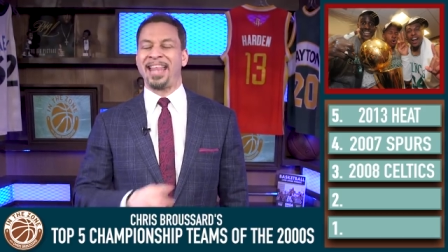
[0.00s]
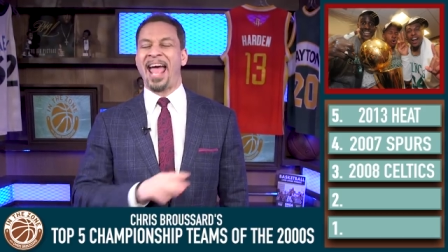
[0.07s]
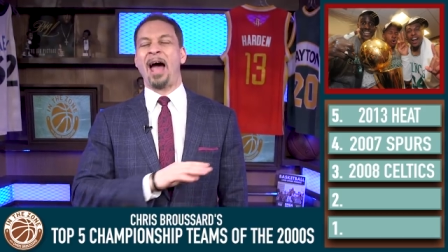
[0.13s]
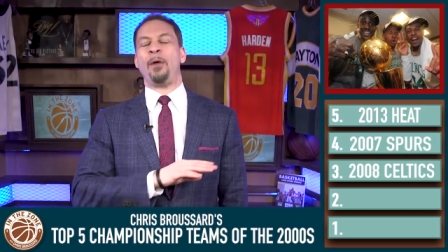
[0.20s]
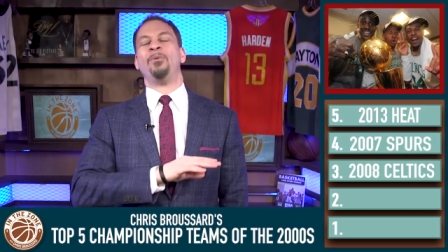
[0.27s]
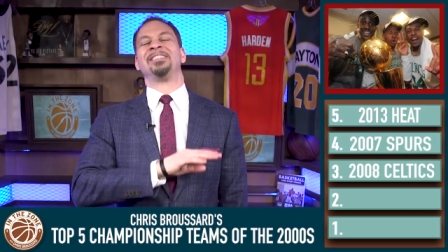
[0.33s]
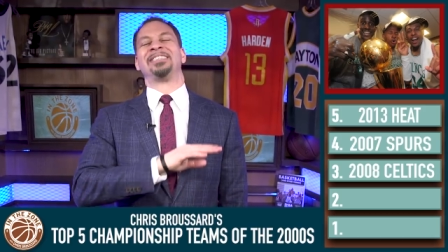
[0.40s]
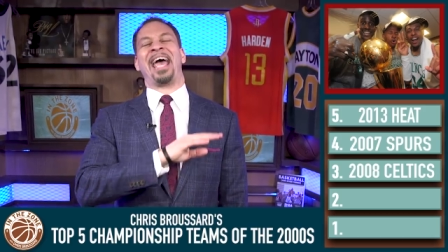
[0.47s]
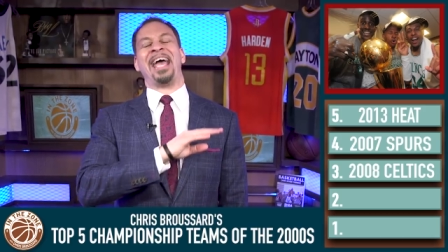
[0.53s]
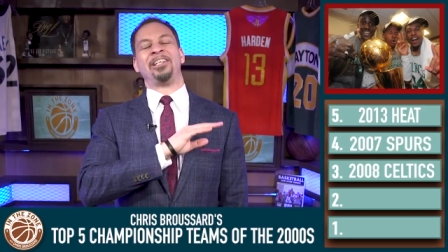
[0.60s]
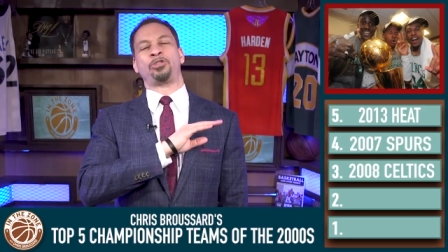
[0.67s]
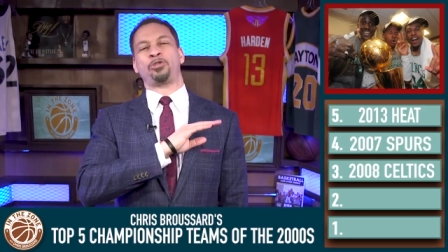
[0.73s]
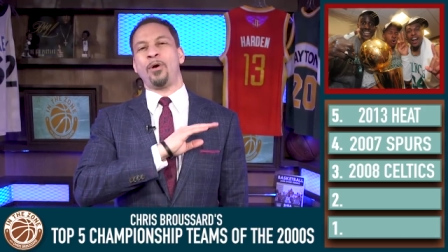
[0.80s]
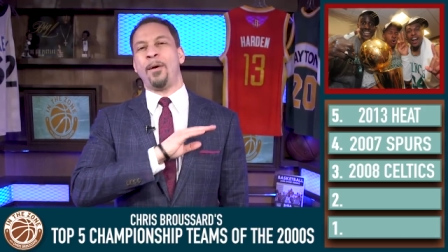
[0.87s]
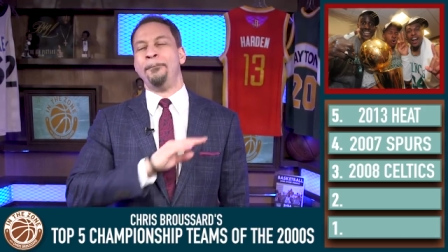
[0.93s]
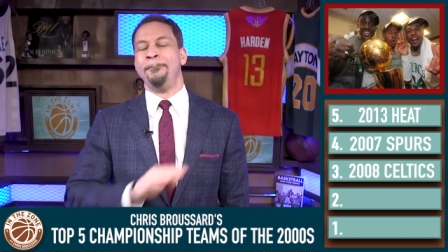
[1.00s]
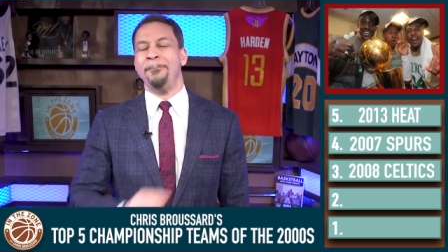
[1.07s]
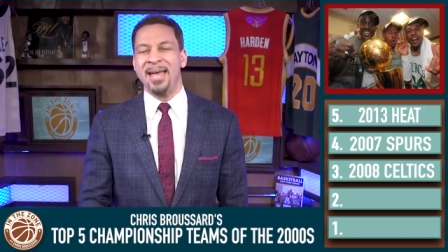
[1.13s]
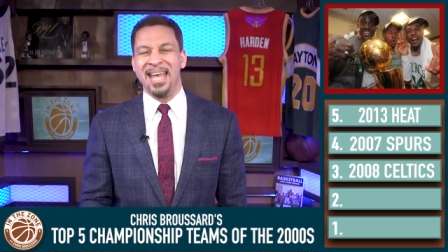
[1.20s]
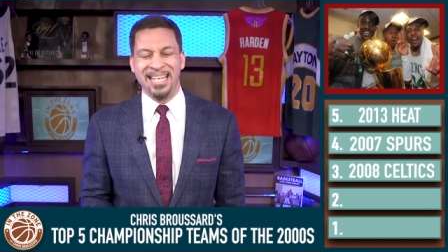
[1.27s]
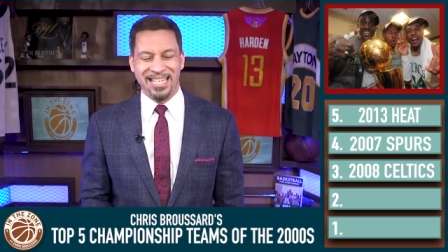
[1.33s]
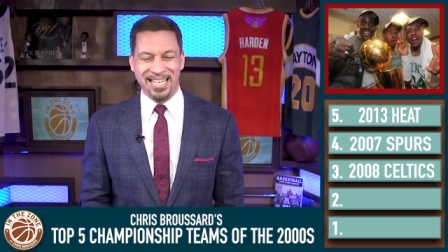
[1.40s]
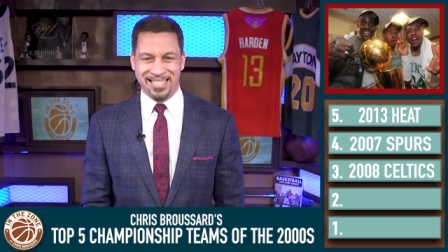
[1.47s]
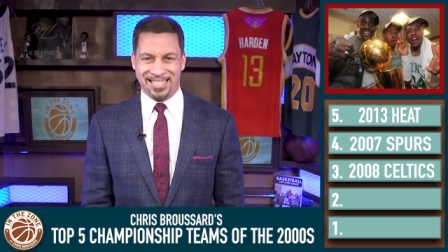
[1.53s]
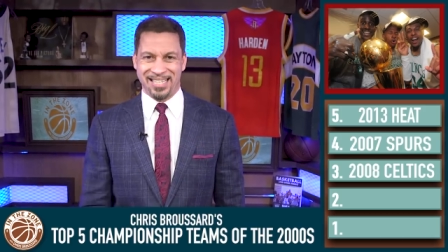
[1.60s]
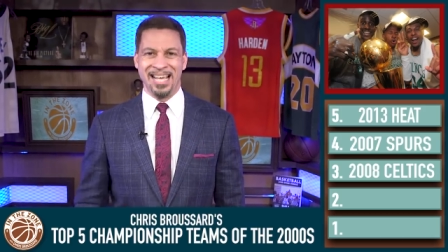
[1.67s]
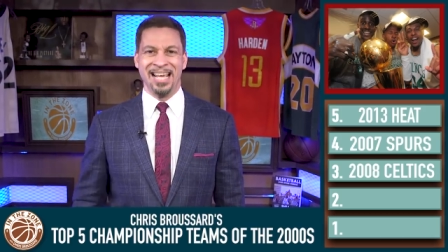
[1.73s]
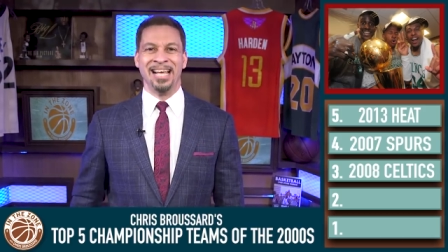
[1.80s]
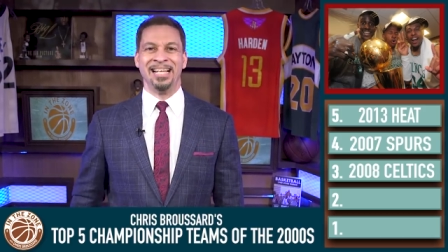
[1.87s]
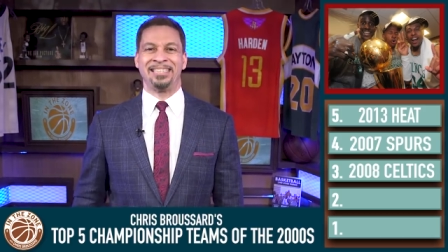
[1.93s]
That was a tremendous
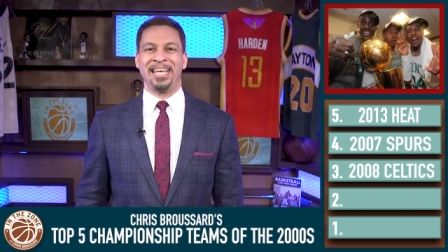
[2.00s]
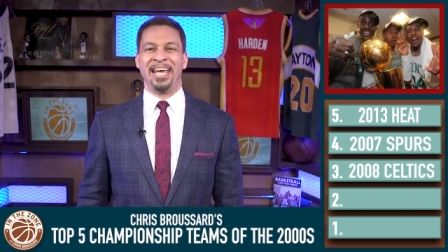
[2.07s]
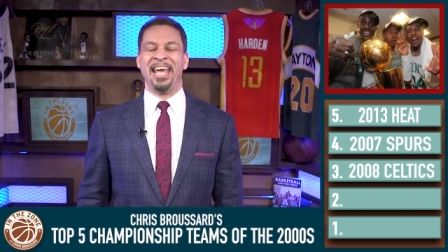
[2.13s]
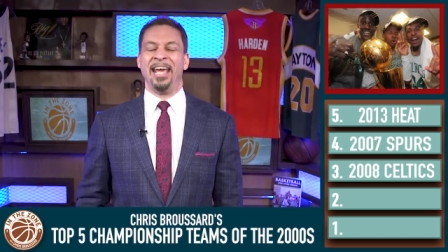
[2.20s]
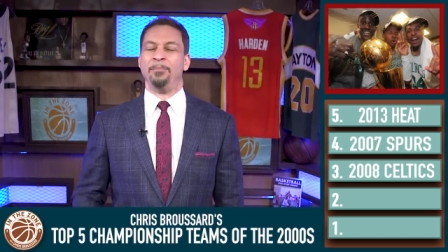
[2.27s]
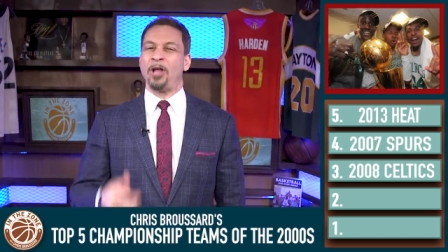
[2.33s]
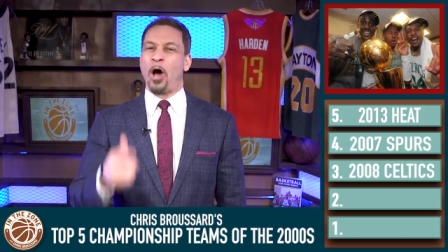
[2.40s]
team.